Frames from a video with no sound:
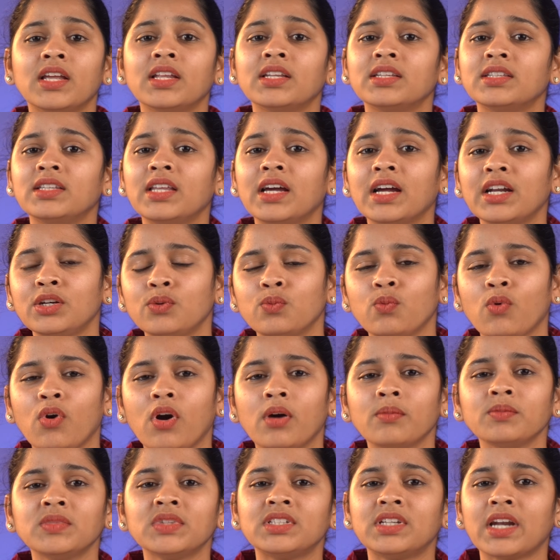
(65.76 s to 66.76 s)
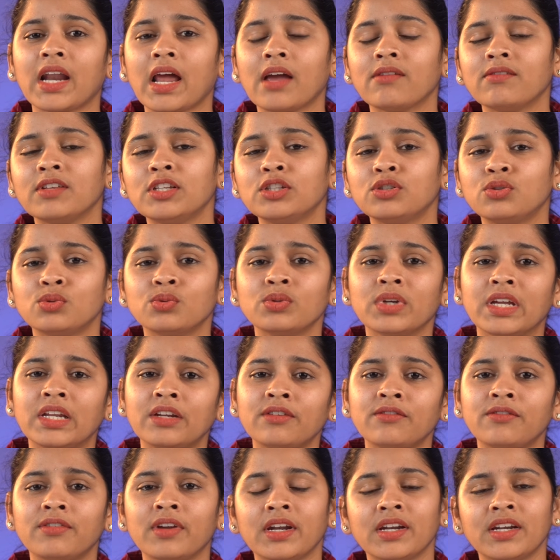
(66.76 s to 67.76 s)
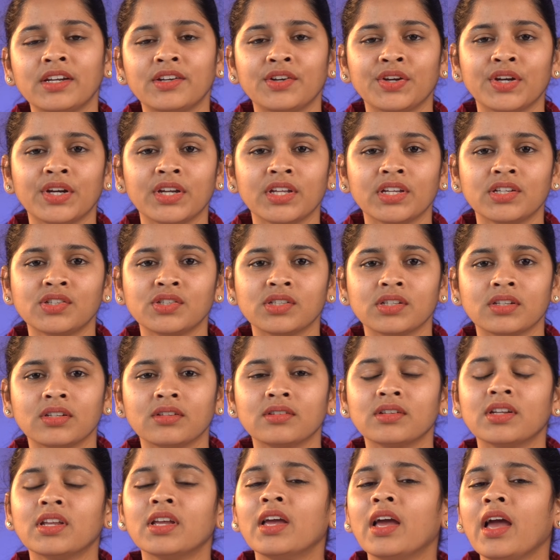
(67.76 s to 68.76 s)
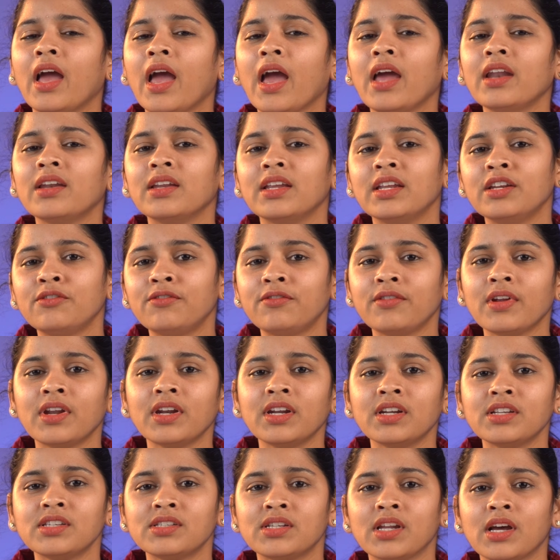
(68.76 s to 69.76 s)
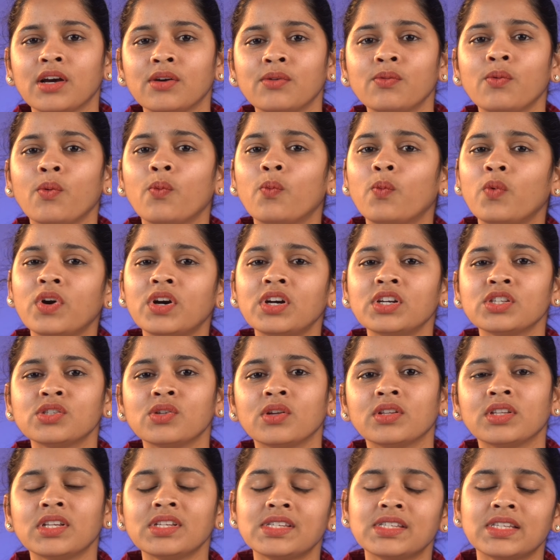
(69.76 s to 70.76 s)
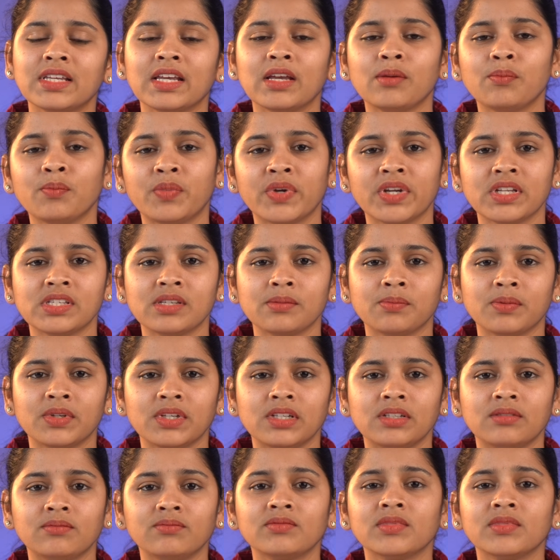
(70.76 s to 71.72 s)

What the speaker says: That warmth travels through infrared radiation. An infrared stove works on the same principle.